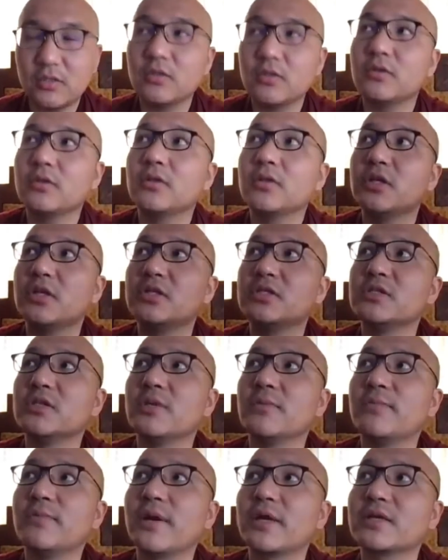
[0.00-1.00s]
it's a
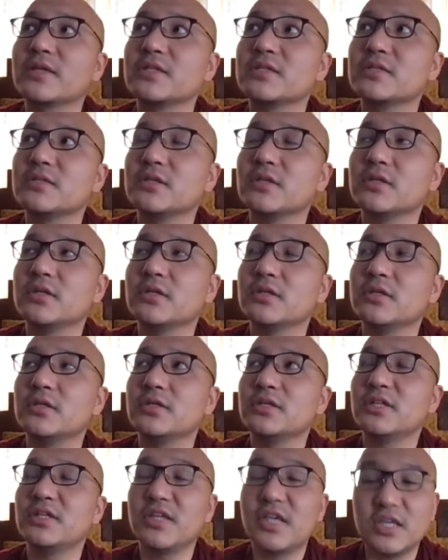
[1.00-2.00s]
practice
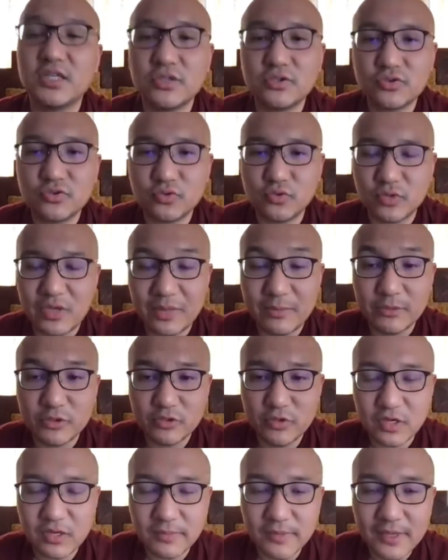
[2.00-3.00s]
dedicated to Lama
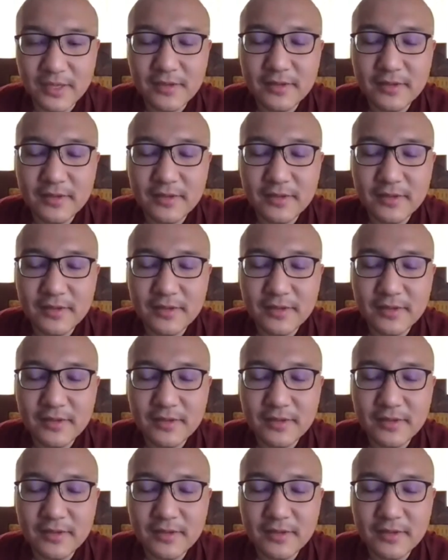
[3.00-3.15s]
Tsongkhapa.